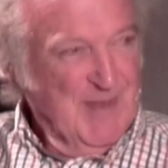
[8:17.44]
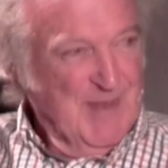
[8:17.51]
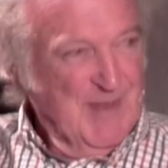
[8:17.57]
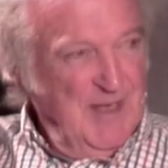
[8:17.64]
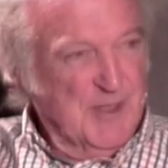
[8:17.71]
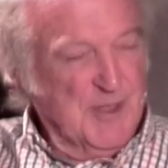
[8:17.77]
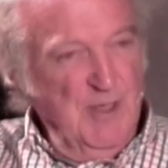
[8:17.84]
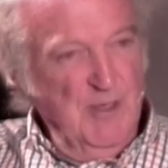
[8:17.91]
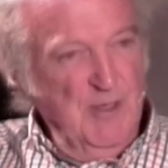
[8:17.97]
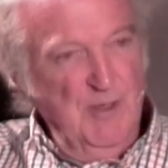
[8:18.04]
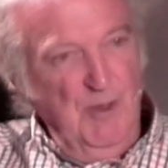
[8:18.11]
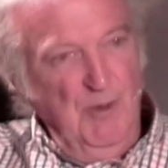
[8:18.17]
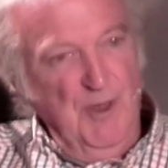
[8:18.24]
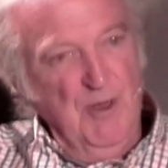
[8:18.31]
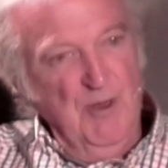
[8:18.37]
So
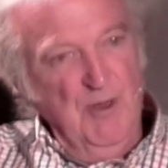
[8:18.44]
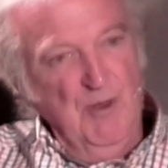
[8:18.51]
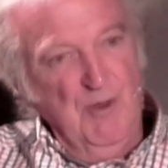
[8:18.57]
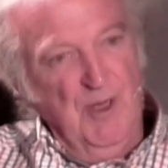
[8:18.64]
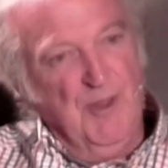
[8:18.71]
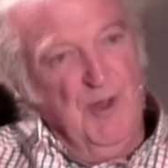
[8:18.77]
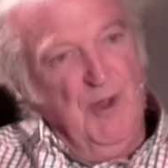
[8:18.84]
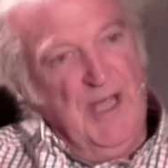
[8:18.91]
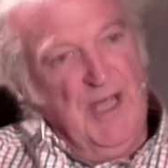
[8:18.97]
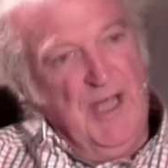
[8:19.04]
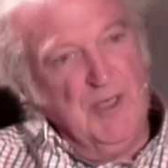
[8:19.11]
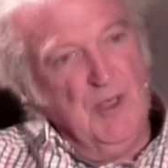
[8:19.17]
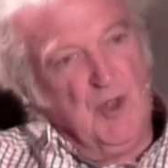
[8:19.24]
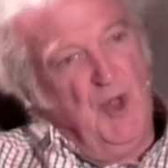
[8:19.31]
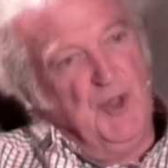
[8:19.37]
although I had
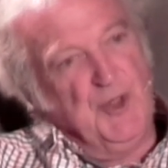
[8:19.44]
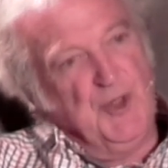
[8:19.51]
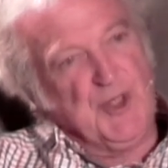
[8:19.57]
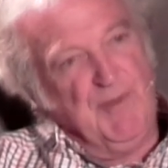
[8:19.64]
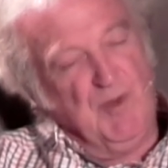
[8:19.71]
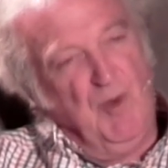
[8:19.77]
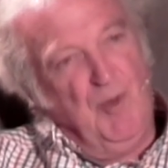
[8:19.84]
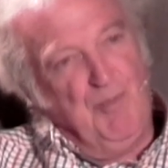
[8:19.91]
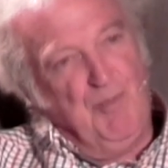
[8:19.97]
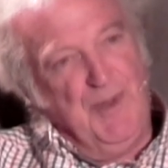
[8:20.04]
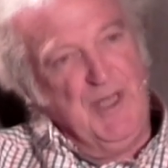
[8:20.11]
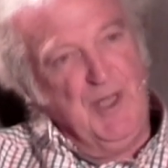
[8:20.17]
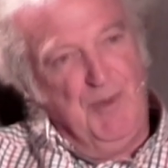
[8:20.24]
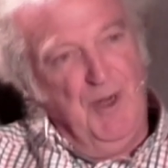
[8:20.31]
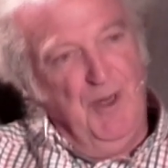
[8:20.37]
no concept of what
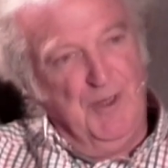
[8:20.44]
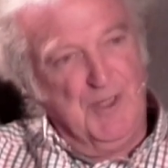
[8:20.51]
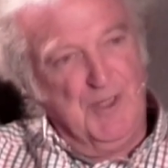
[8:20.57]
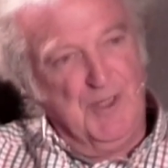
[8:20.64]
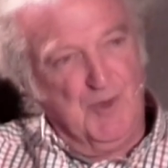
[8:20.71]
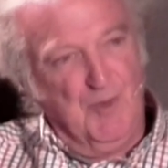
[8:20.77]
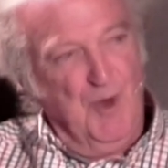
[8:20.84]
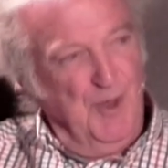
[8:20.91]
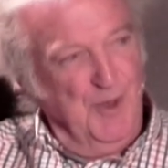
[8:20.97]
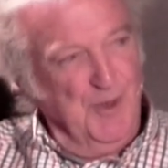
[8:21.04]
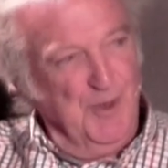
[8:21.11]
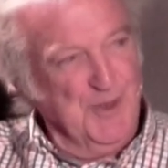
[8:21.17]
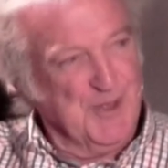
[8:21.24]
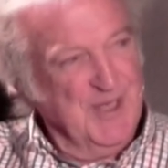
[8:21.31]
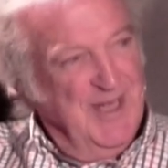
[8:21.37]
being a biologist
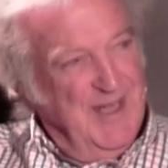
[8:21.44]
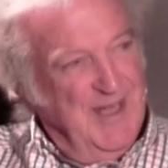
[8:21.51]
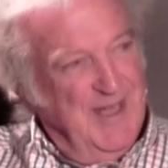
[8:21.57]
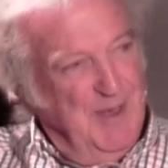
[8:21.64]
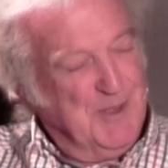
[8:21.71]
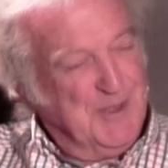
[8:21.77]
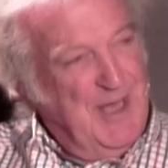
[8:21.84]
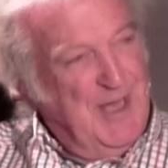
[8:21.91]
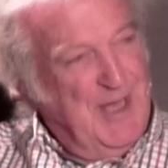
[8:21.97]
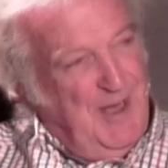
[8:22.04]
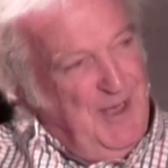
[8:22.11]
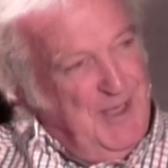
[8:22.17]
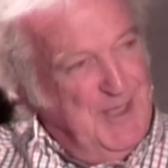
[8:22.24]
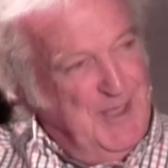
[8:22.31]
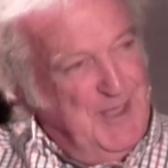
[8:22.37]
was, there was that
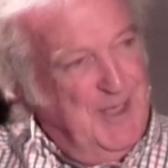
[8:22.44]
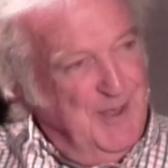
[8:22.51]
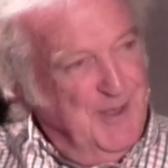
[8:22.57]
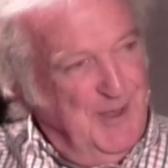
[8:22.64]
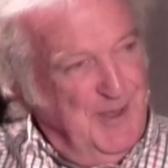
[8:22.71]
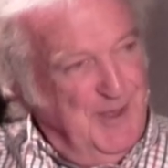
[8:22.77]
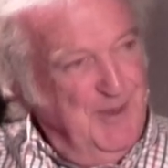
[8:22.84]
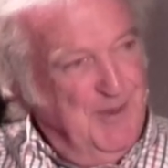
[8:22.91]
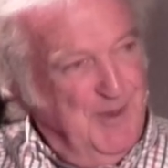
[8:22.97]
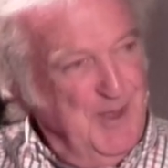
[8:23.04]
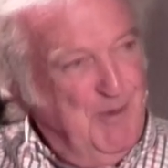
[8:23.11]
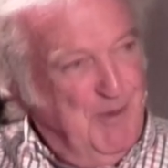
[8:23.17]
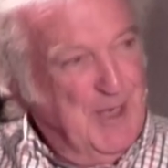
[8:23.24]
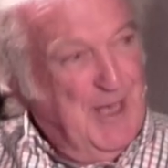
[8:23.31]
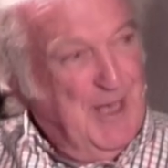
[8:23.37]
idea that,
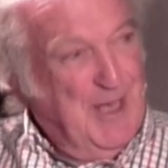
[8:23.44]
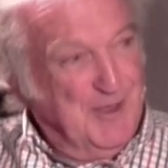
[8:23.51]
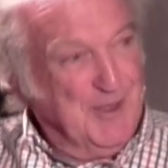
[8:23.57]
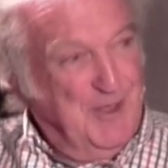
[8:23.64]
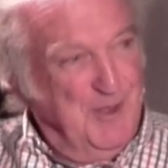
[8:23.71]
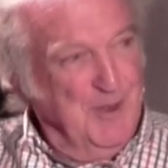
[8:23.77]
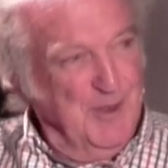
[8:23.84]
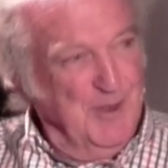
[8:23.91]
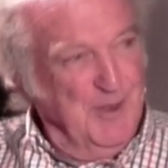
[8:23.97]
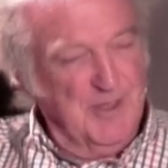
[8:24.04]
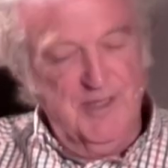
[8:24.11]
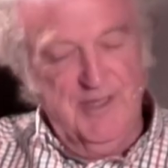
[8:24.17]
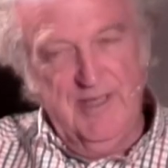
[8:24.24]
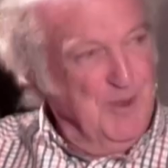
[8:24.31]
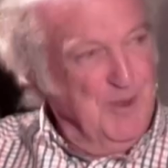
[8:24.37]
you could actually do it.
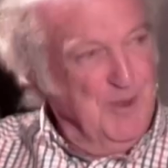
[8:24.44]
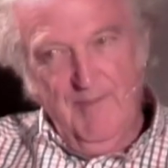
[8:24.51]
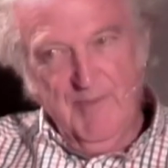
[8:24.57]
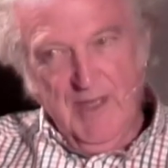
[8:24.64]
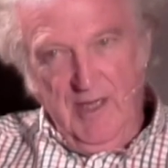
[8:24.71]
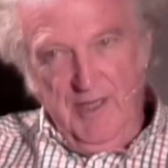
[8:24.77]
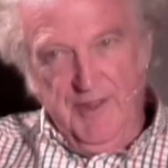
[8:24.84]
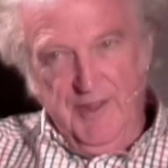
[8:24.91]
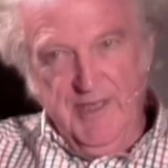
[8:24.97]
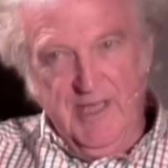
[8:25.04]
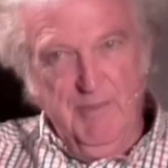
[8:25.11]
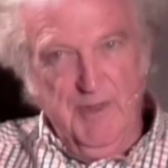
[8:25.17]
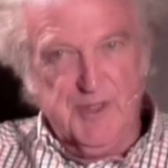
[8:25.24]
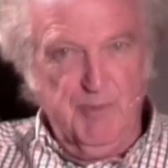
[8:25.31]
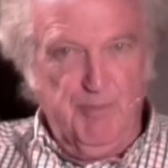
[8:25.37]
And then I think it
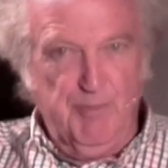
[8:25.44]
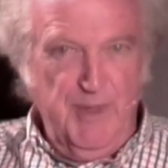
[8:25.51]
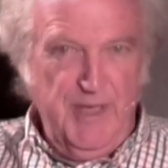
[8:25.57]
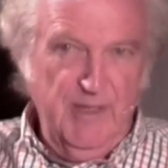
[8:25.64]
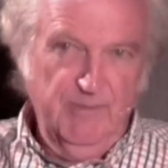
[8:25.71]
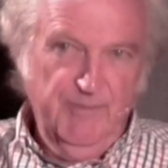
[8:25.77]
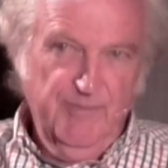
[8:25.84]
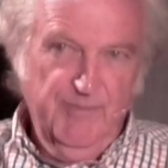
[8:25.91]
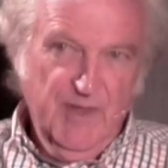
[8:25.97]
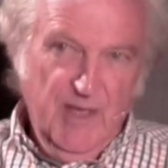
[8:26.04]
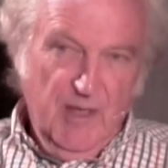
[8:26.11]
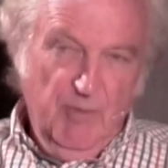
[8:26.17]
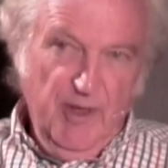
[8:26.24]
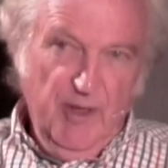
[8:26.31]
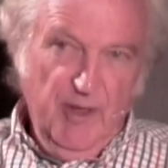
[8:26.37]
must have been
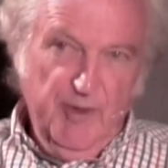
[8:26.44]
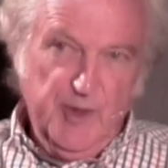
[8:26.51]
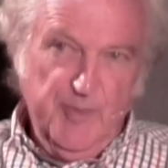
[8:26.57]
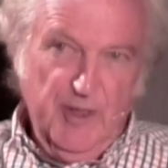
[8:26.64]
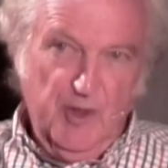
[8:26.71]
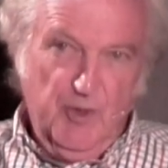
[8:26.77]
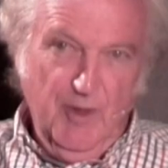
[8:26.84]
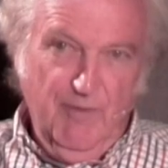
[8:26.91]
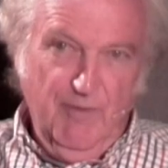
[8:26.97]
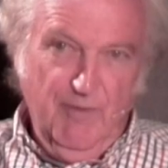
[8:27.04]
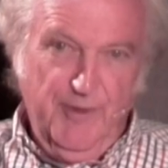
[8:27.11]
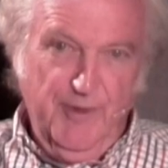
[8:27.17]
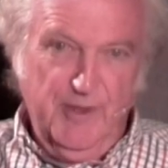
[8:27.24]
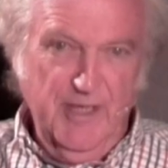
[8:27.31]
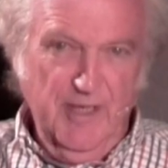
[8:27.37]
when I was about 12 or
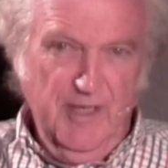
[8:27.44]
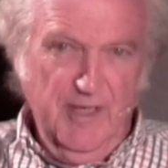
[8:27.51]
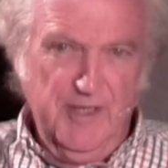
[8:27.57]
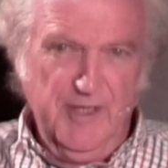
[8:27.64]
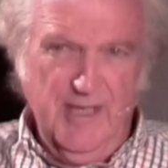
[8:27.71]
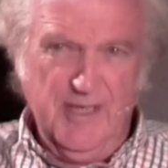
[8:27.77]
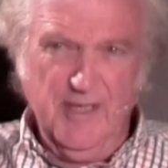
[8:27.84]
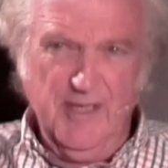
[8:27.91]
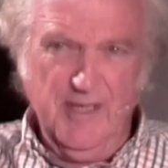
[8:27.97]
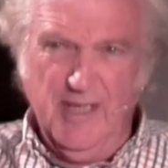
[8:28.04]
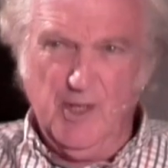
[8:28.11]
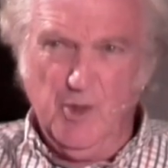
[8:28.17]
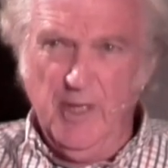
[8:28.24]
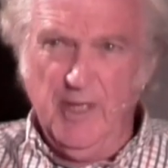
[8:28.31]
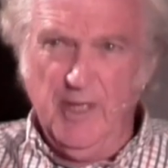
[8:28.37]
13, I suddenly
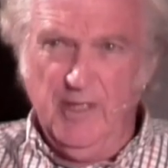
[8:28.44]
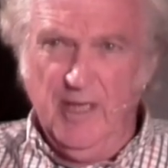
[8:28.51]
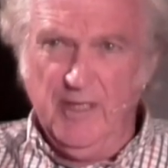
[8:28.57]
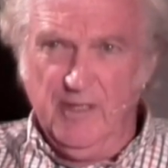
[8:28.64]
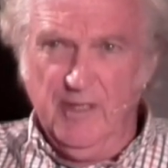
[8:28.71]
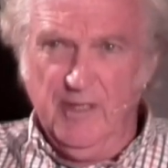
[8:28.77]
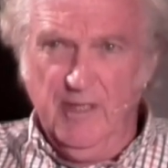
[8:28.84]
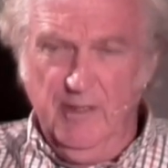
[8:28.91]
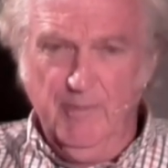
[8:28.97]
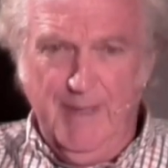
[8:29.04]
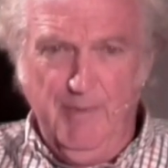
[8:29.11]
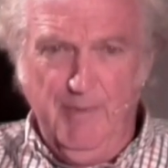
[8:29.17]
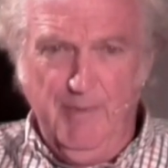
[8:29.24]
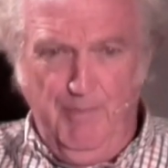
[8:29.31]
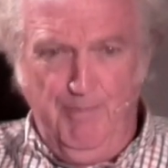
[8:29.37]
twigged, actually, that
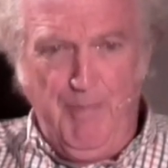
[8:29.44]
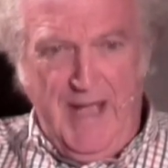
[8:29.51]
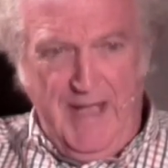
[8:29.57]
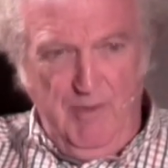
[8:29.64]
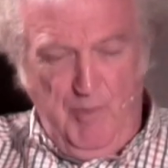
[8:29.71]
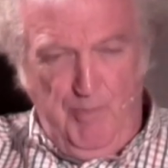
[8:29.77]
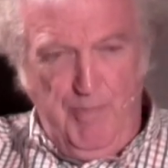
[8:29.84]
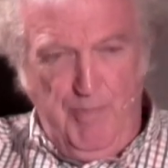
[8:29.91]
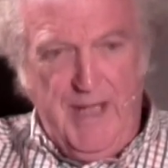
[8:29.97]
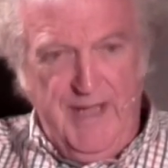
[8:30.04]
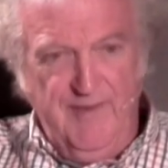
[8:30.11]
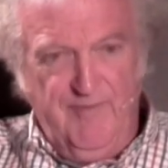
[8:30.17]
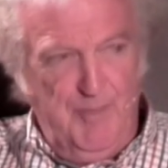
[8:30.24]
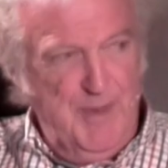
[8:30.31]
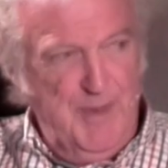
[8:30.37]
people were
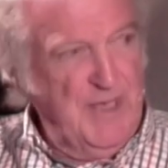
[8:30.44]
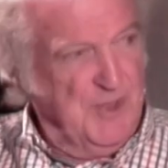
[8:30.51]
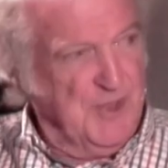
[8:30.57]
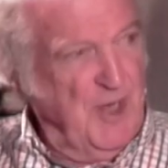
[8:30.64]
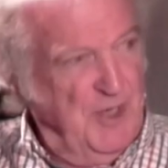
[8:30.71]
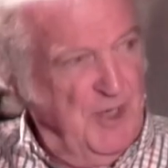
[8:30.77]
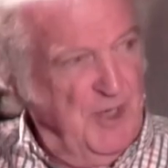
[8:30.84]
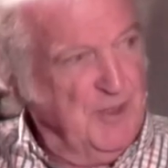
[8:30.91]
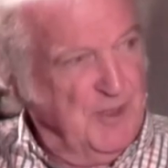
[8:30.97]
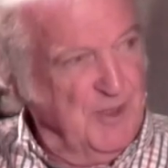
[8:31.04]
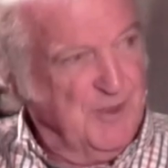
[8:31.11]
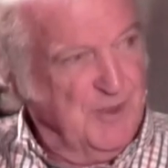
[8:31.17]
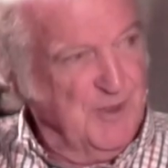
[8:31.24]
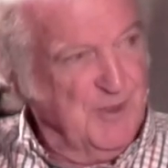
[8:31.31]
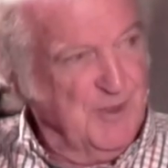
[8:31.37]
paid for being
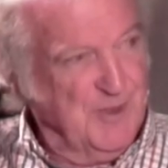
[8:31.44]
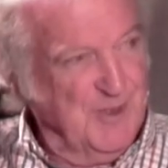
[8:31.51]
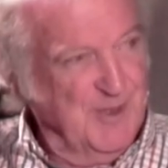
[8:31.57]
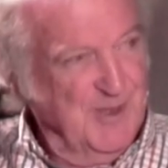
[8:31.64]
scientists.